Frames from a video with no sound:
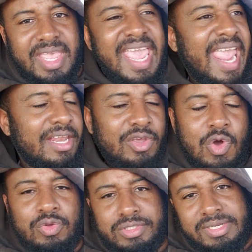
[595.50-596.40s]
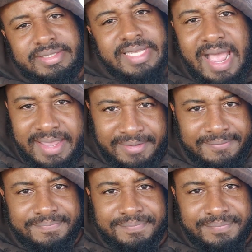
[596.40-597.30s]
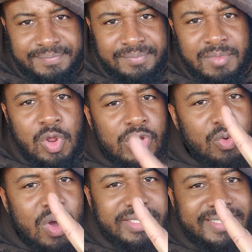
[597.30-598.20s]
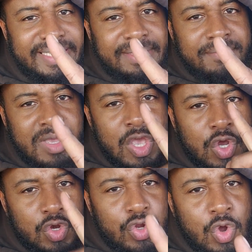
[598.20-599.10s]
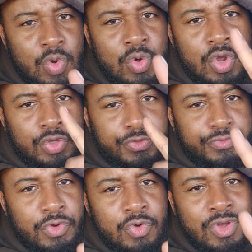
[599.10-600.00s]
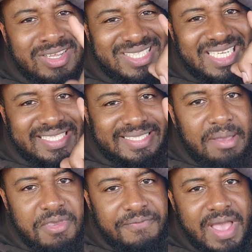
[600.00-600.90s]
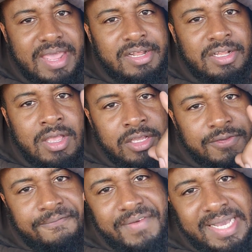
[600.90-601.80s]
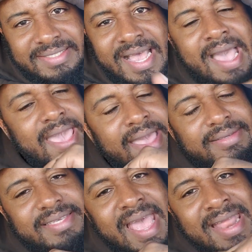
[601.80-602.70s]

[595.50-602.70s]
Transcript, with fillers: eight goals in the tie, but only one team could go through to the semifinal to face Ajax,